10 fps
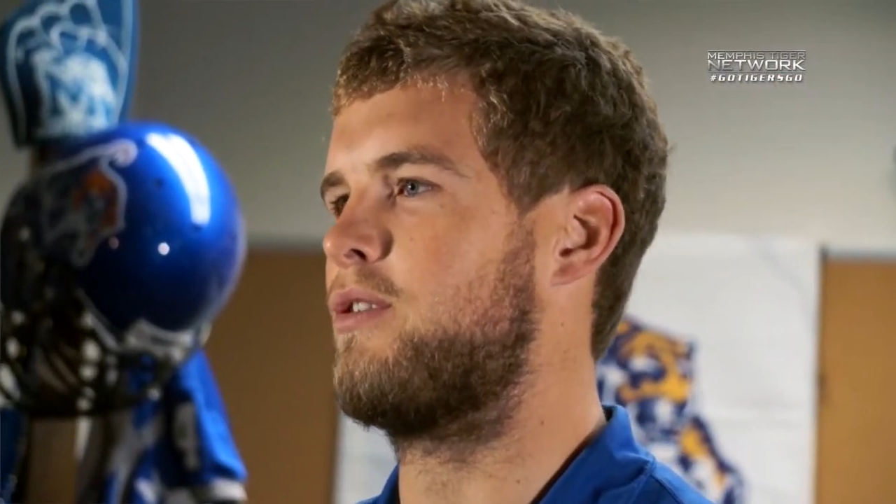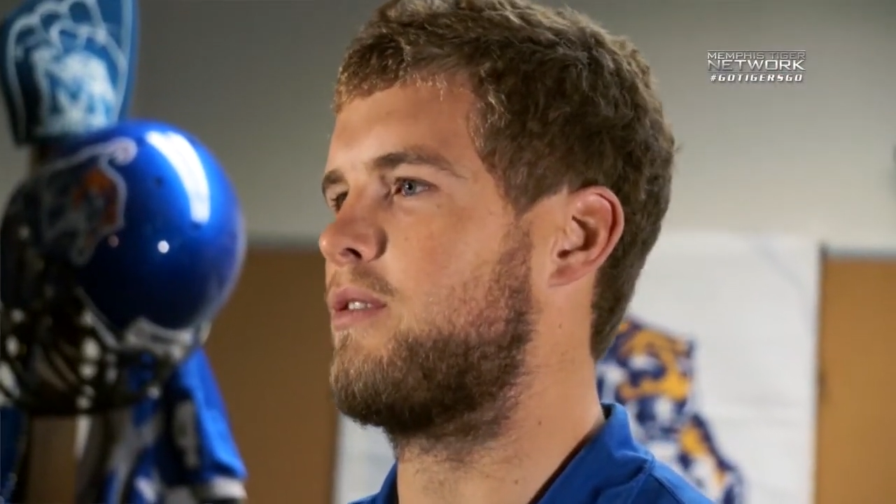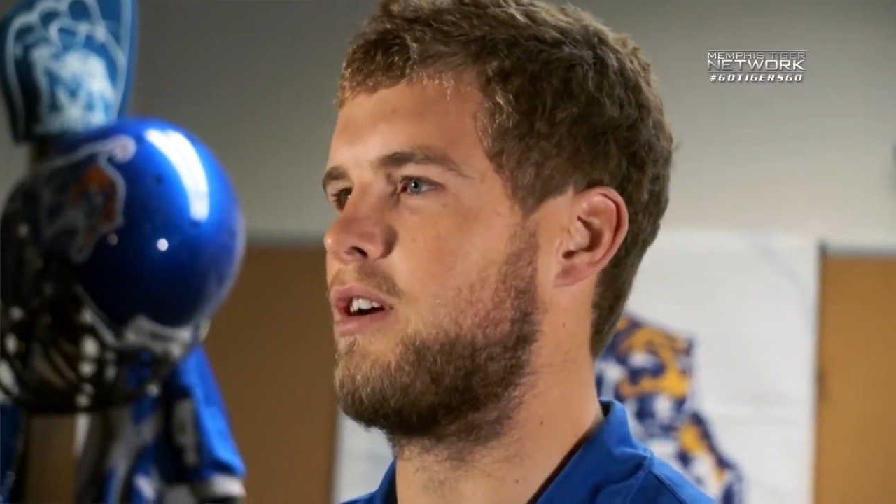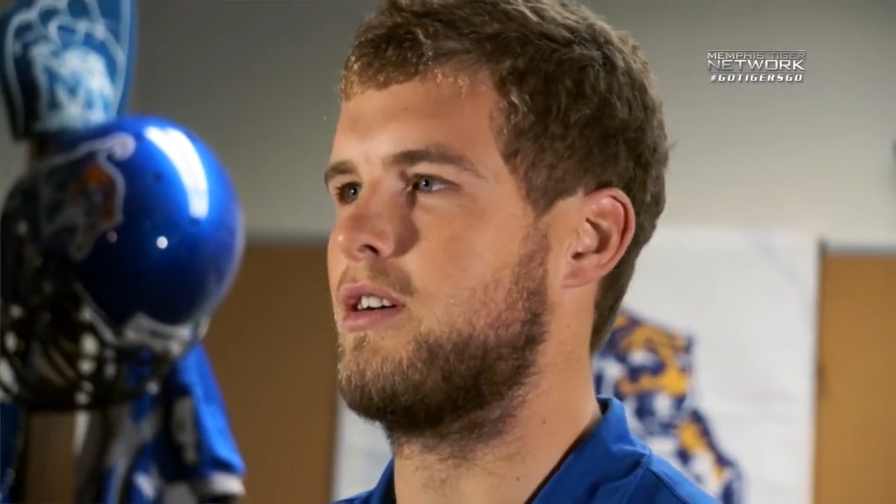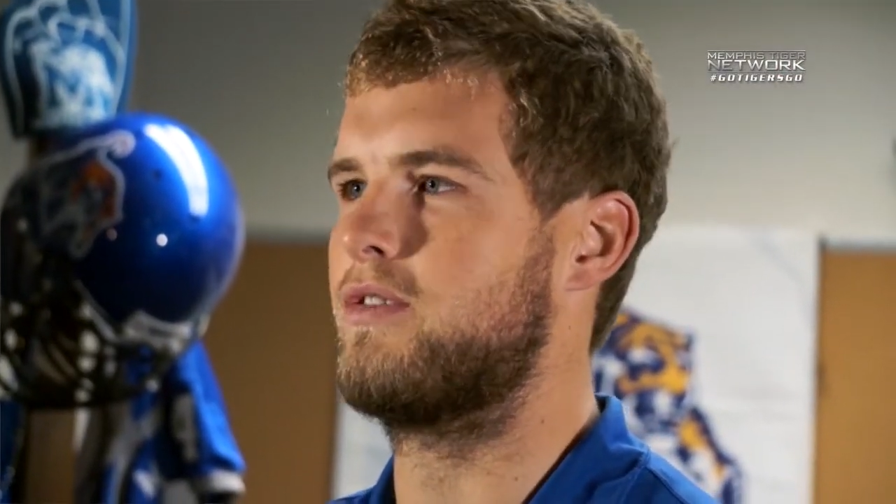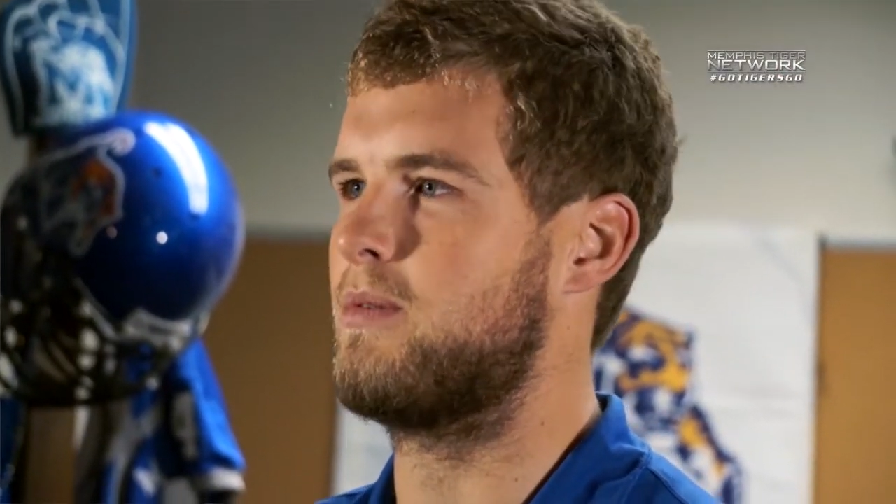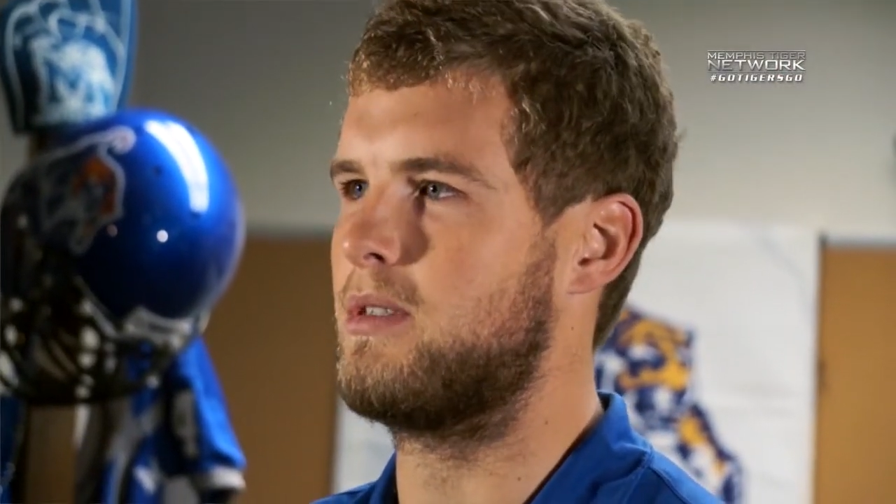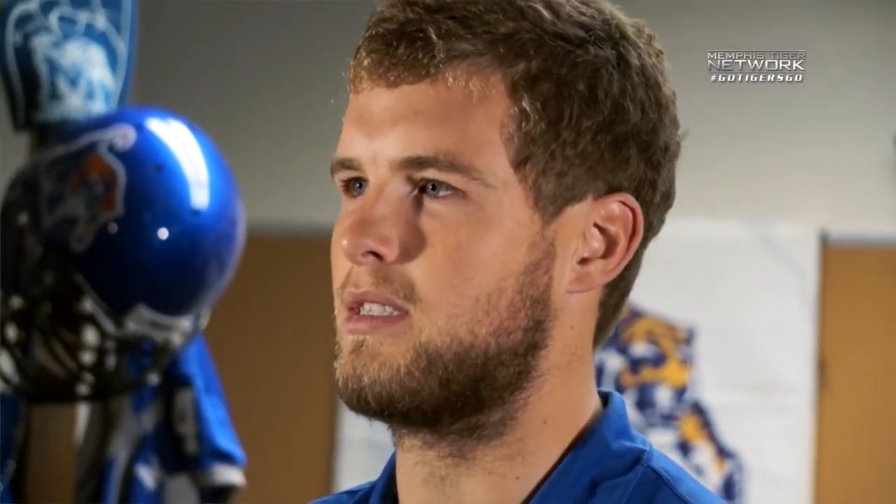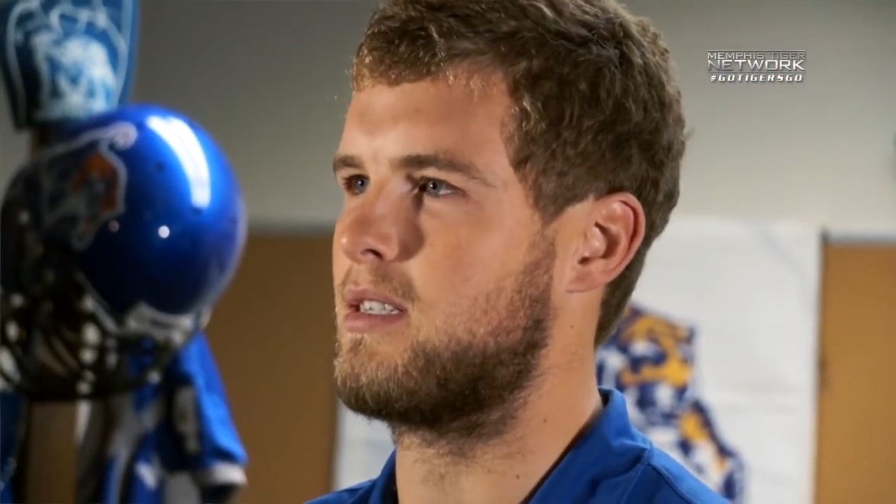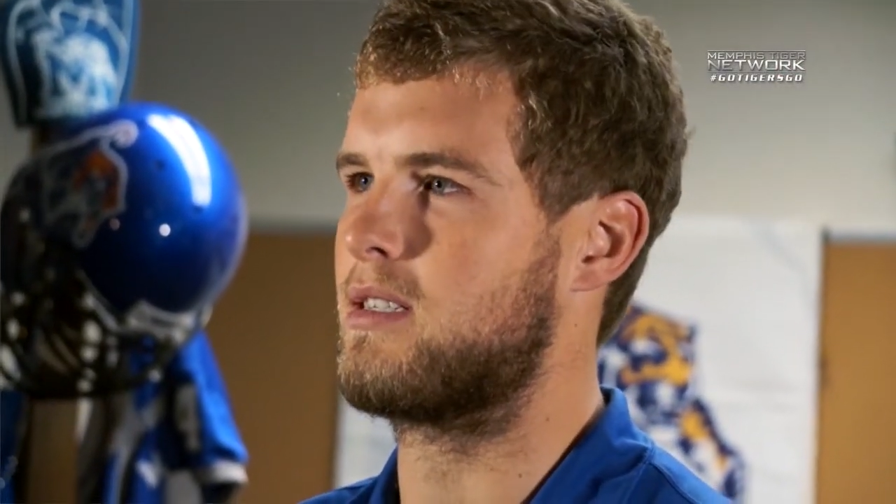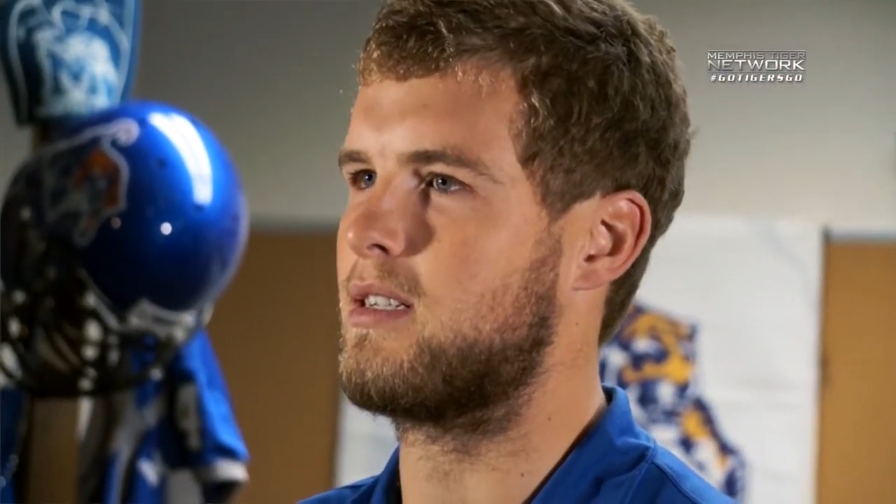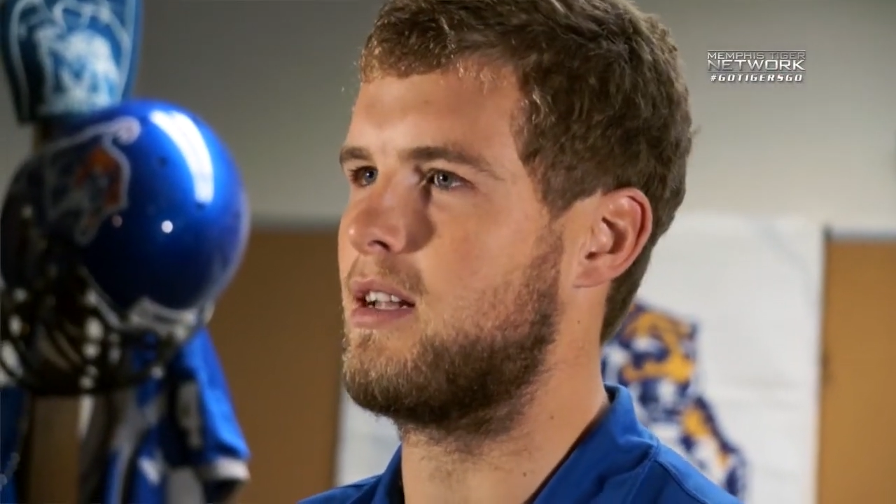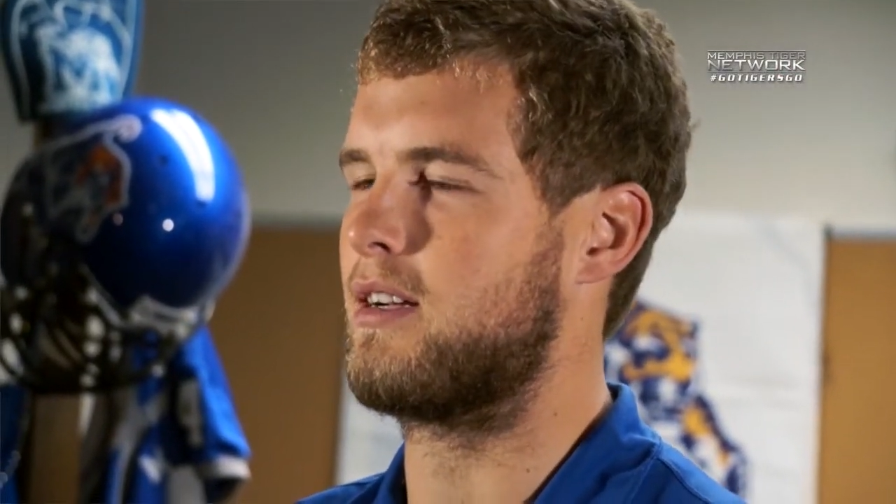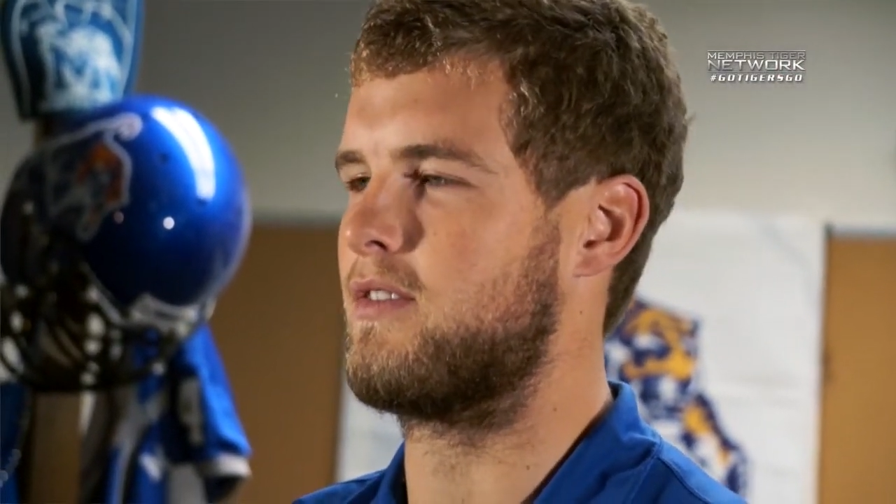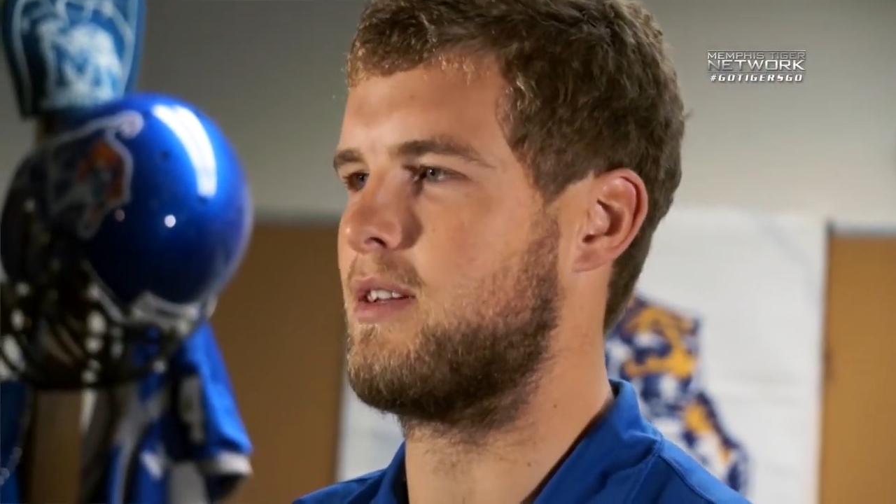knew college football existed,
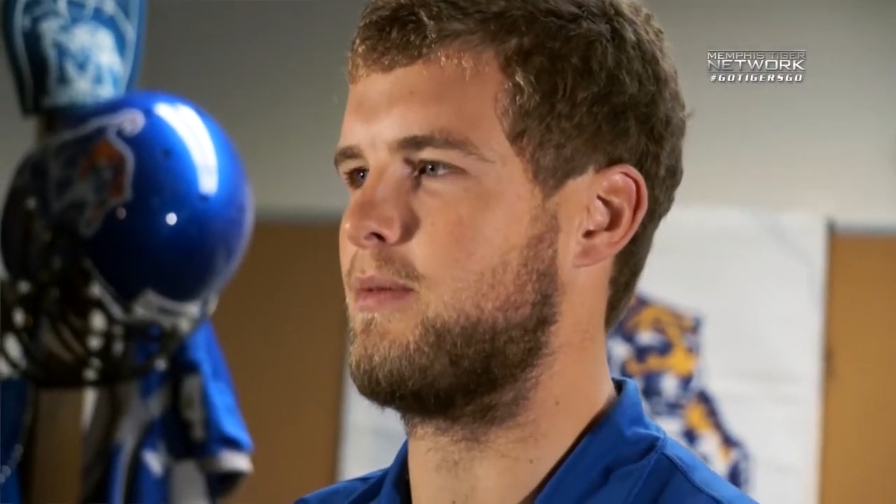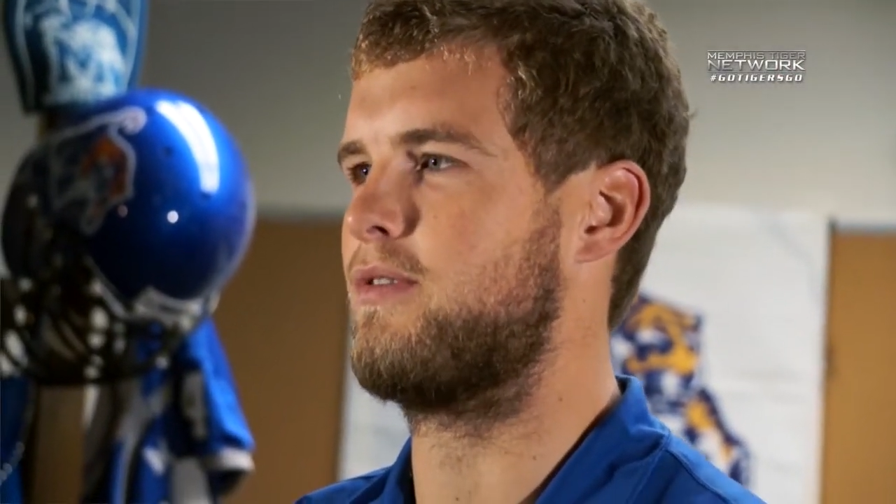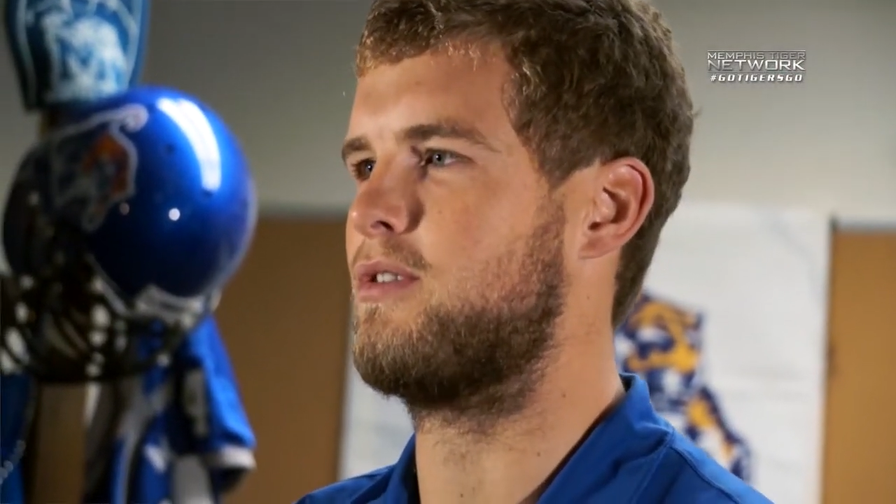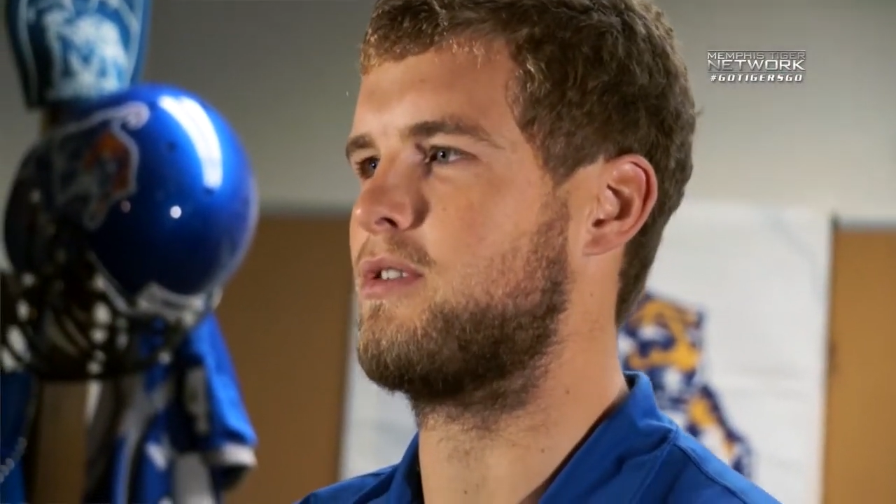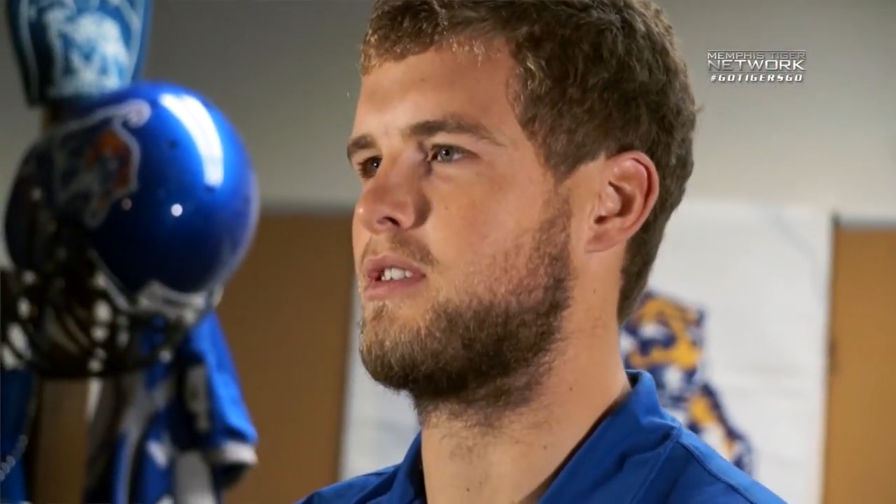like I've said before.